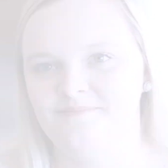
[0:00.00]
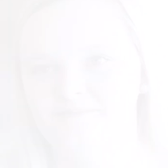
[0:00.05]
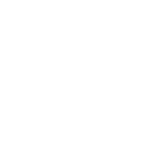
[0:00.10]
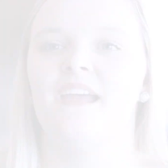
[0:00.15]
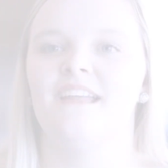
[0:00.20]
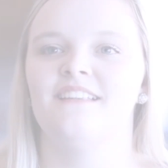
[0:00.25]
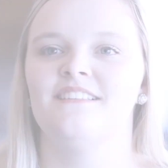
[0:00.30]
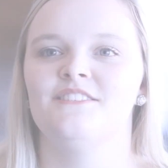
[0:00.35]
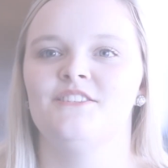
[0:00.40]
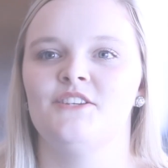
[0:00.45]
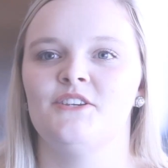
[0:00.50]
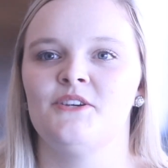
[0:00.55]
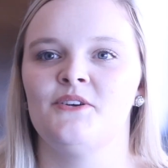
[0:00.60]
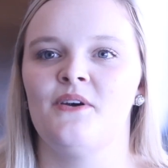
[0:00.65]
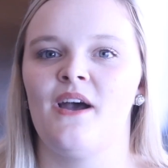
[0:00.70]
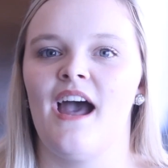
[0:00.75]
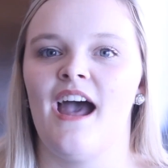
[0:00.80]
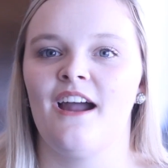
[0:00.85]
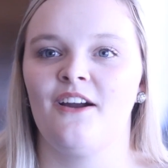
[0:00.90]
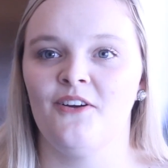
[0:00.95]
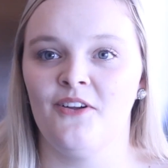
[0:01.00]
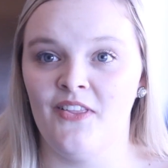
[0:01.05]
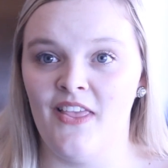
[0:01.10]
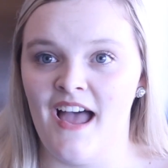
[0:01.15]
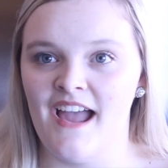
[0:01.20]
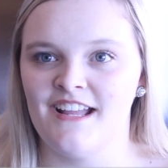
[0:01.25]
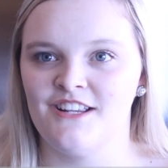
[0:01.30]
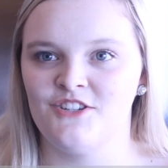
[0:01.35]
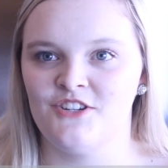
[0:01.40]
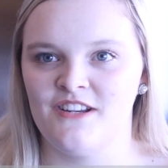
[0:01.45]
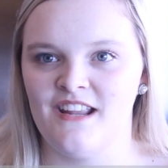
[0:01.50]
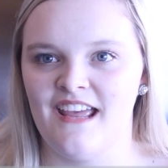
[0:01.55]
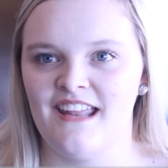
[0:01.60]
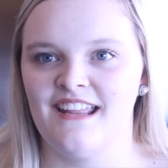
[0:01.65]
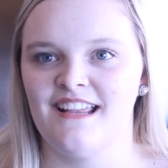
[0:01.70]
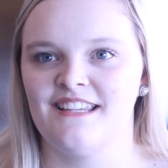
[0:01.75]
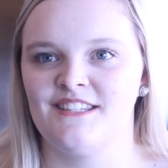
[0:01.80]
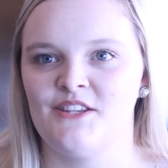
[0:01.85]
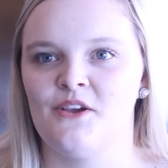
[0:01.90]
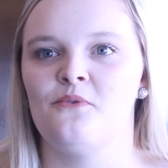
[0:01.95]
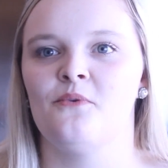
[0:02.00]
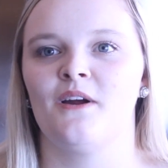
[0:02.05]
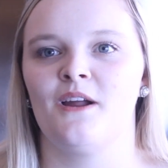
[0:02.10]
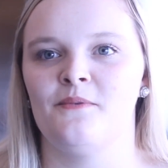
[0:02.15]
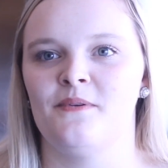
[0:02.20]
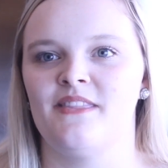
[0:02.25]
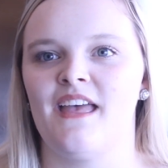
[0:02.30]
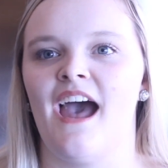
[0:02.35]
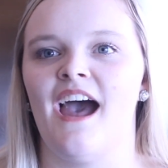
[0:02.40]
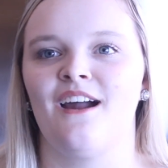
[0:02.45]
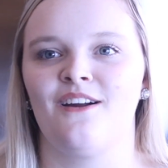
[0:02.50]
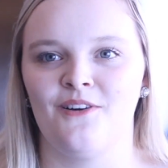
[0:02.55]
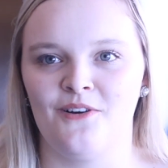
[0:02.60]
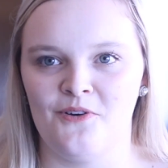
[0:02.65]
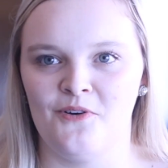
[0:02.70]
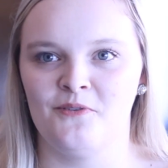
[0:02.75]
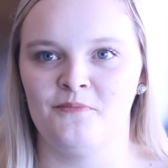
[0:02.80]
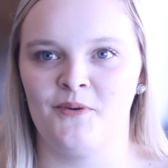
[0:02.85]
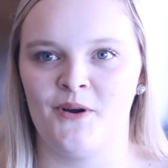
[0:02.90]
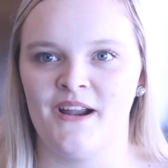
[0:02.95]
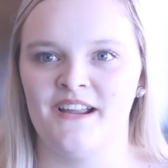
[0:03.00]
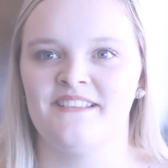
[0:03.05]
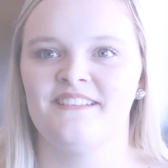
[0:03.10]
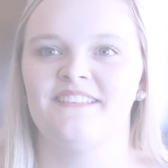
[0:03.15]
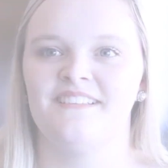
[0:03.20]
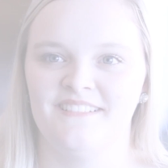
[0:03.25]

I headed to AgriLine Genetics and work with the agriculture.